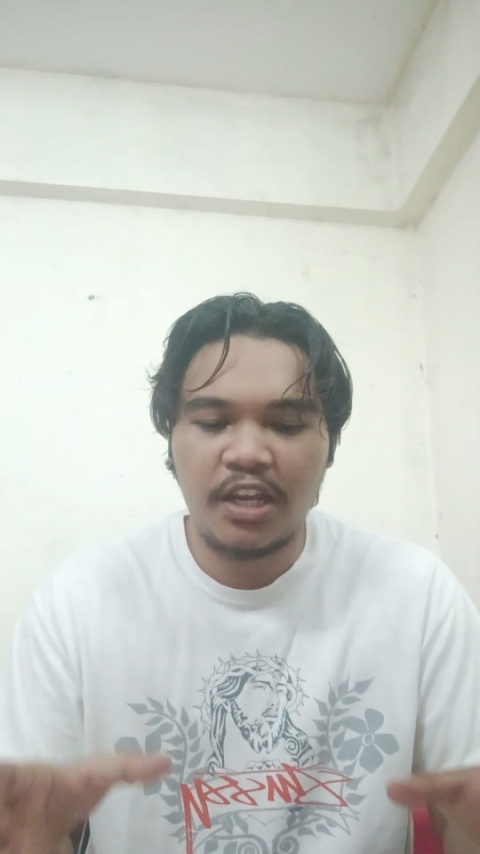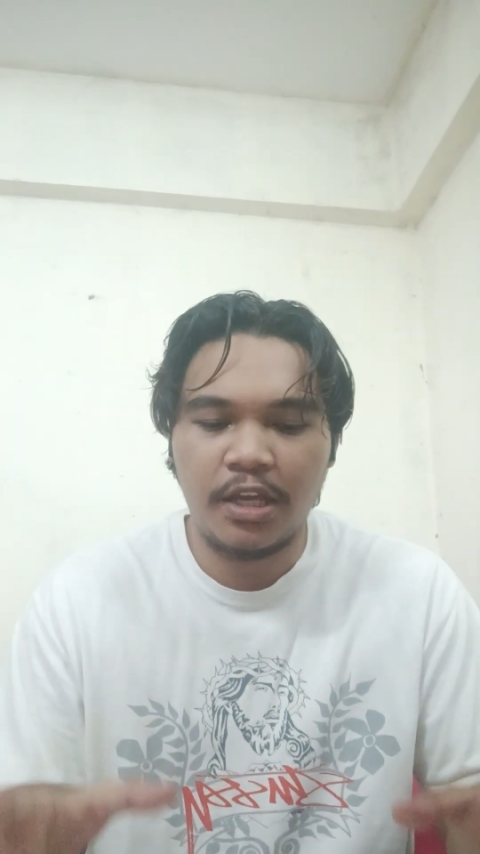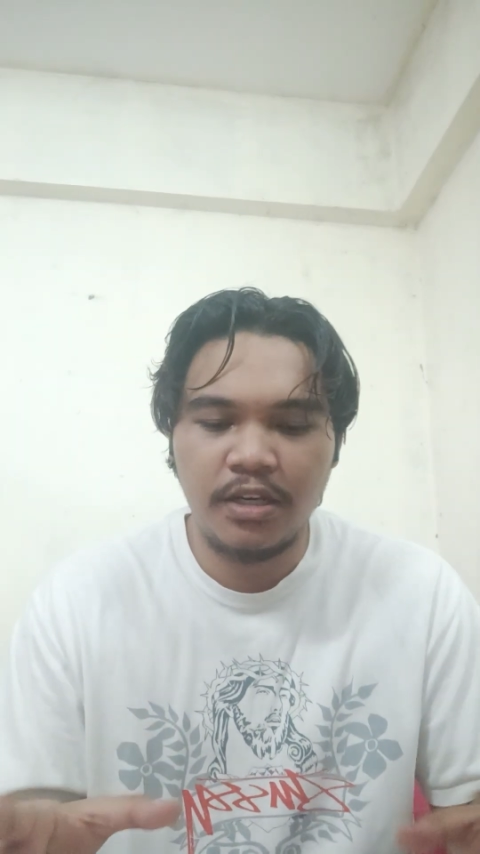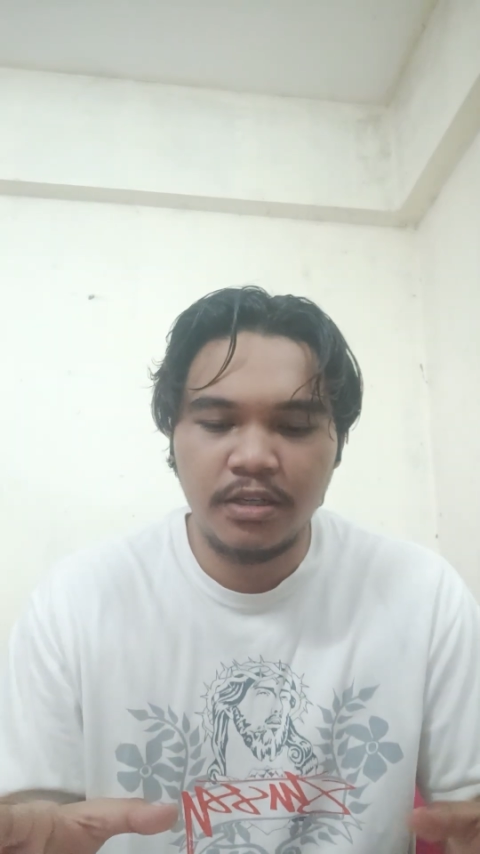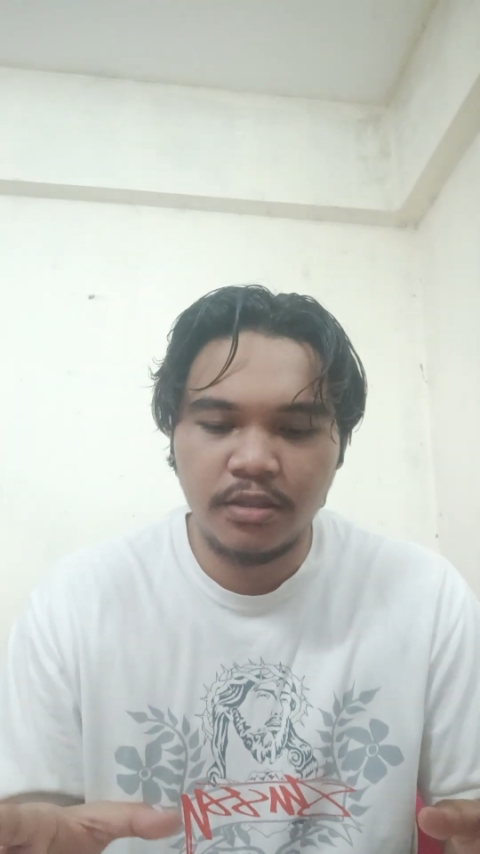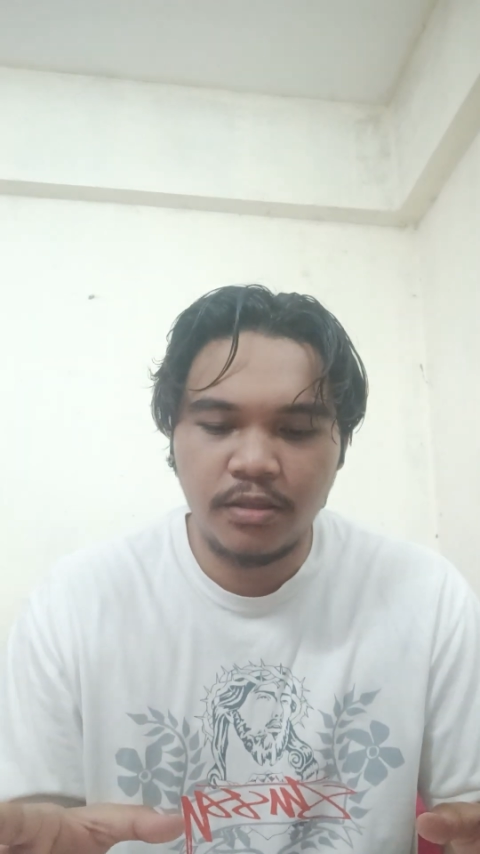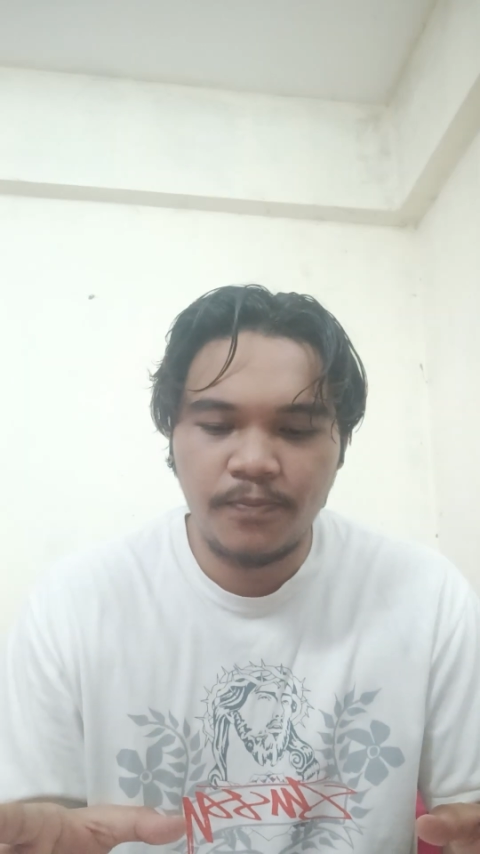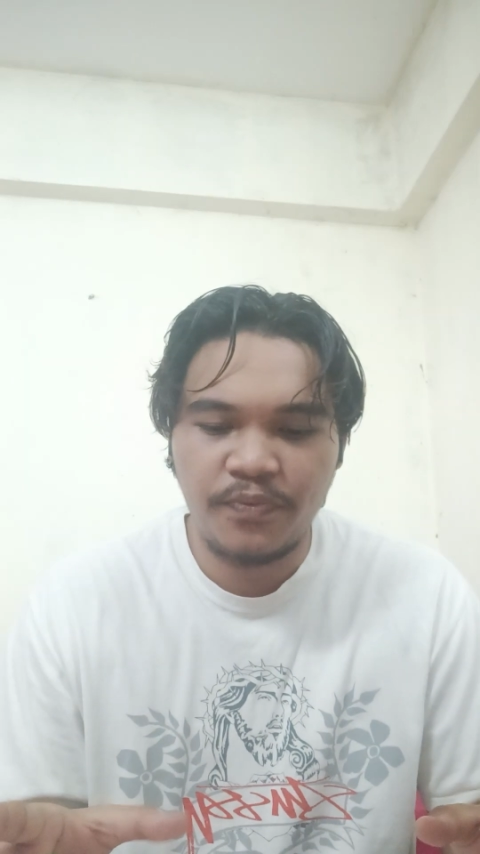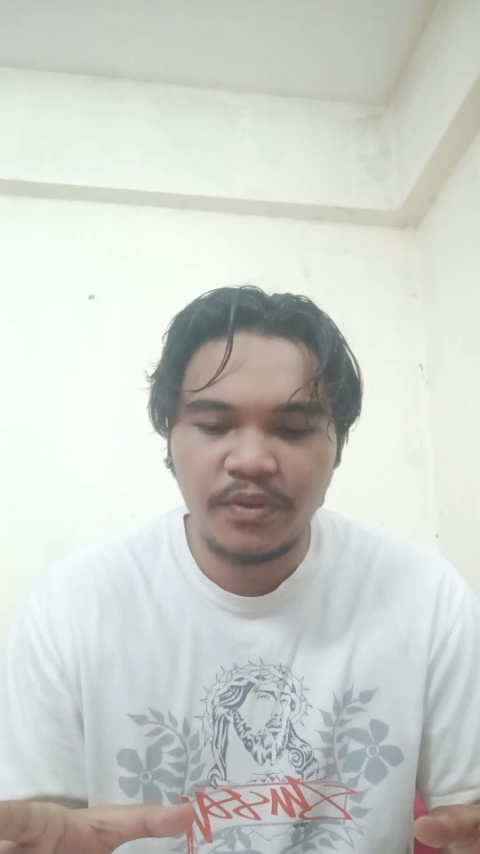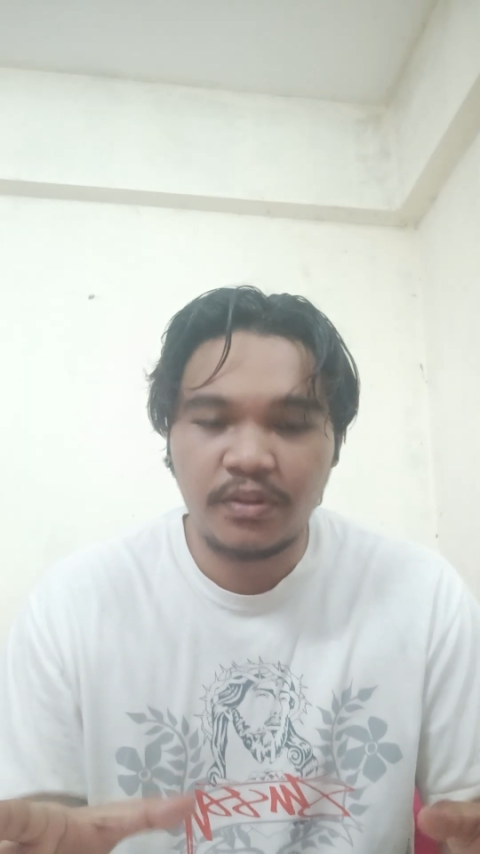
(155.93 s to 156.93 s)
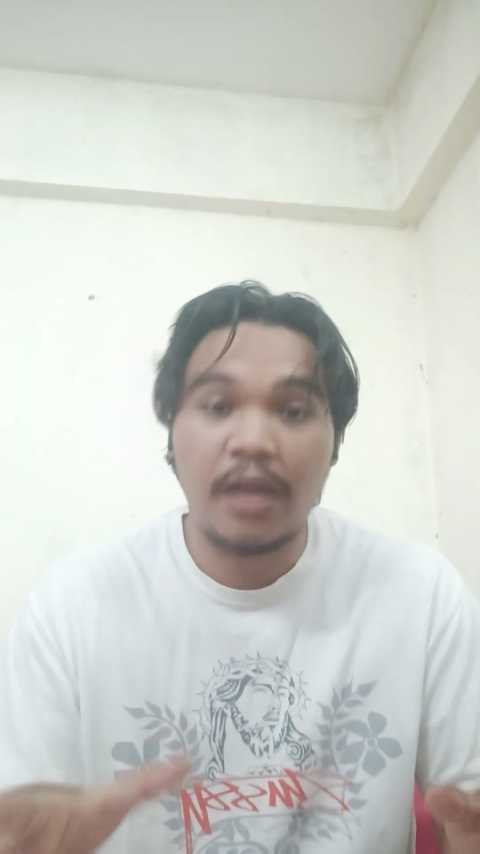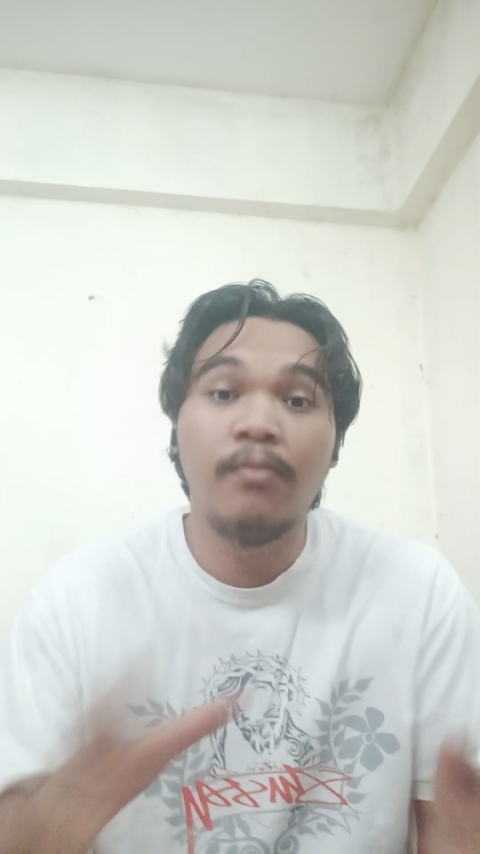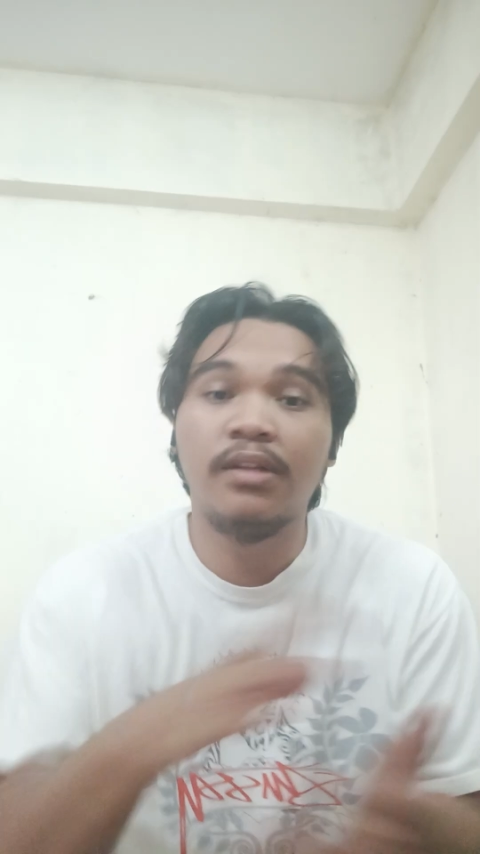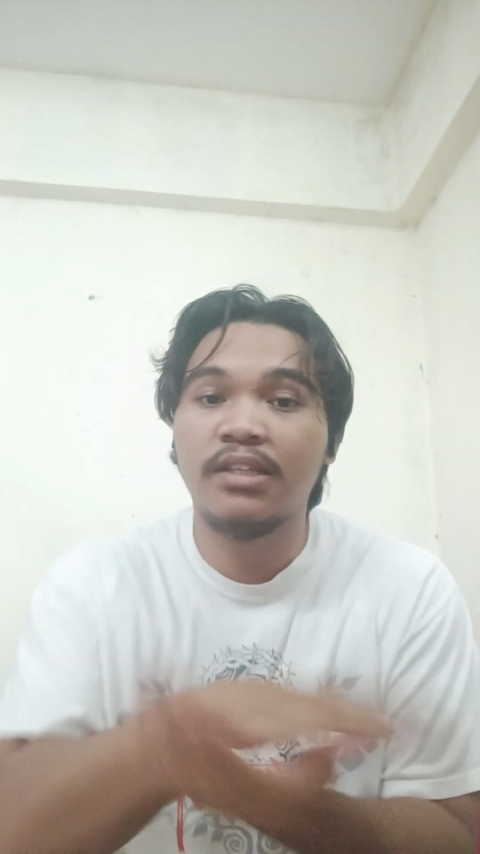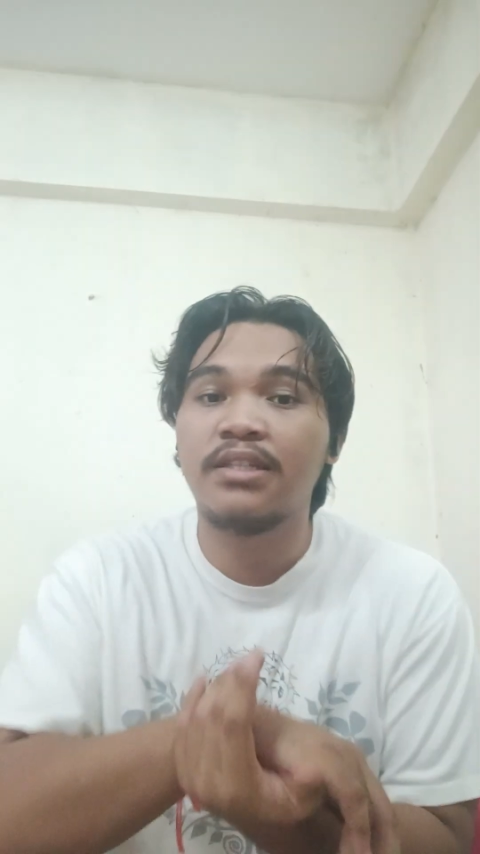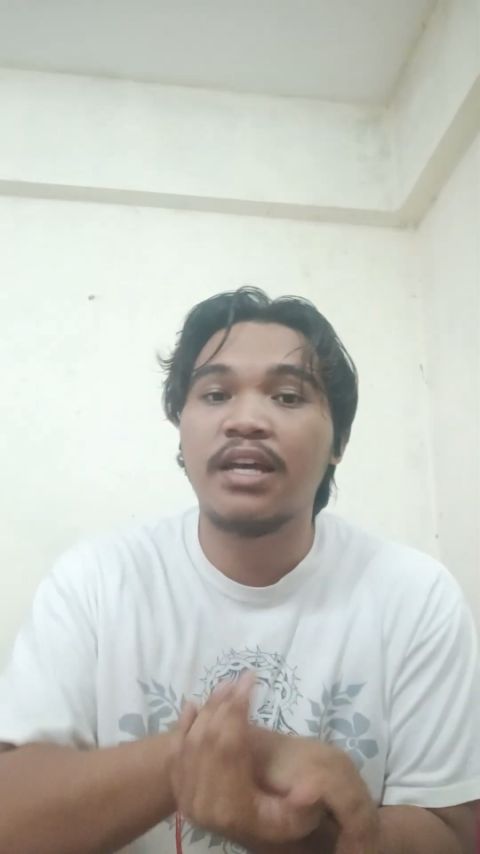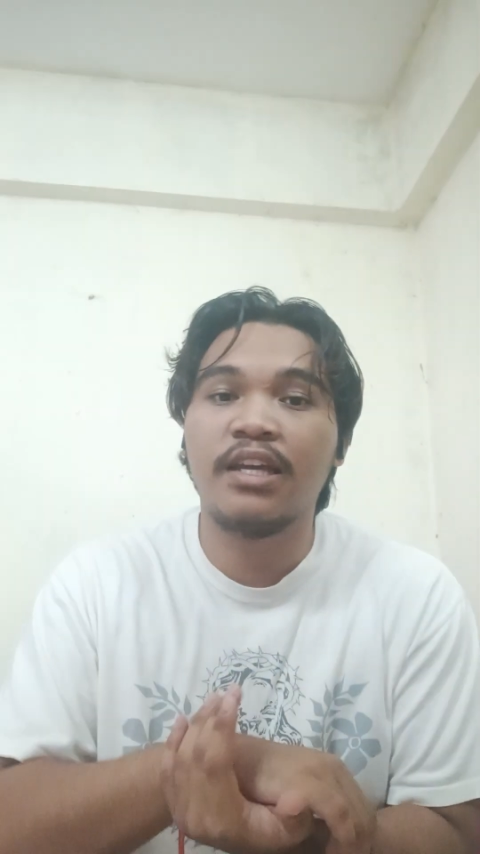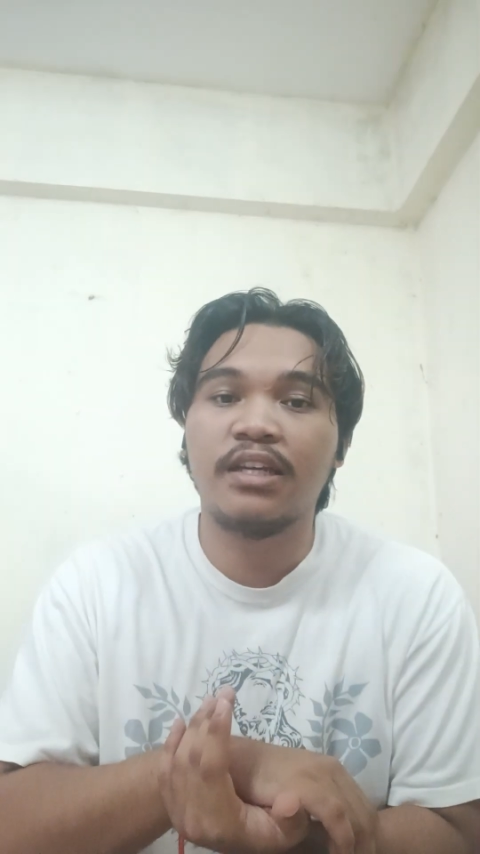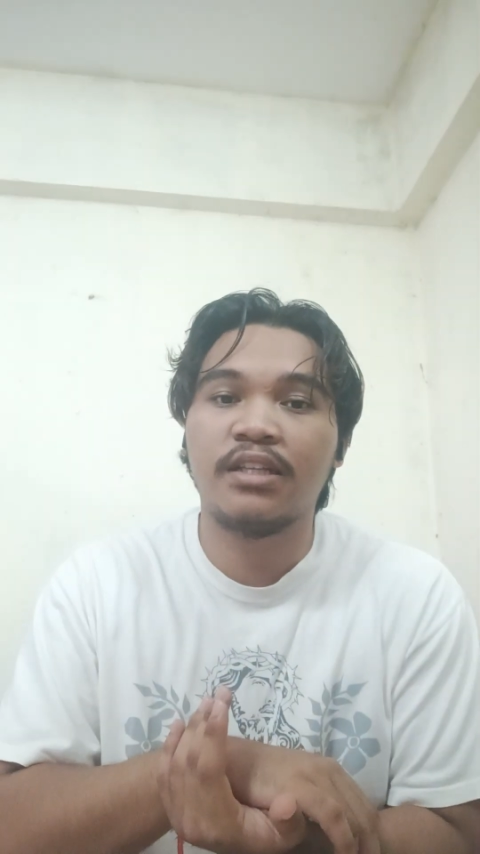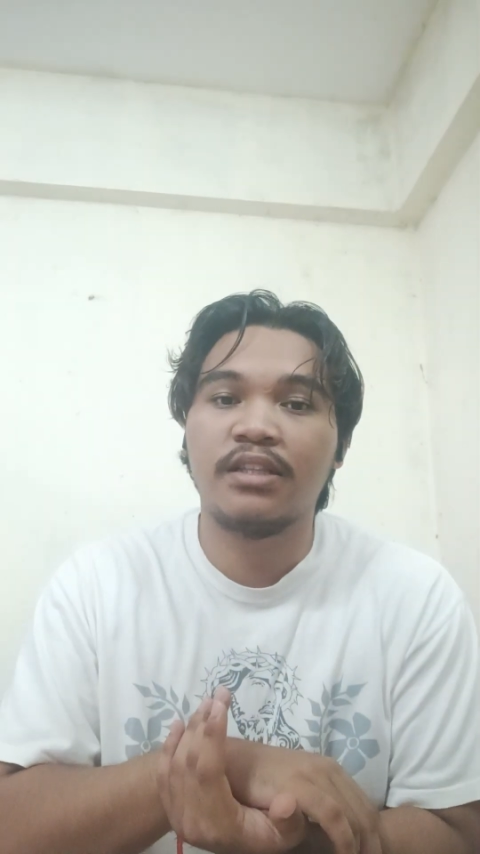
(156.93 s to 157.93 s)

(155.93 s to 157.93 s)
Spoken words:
handle, tumbled aside,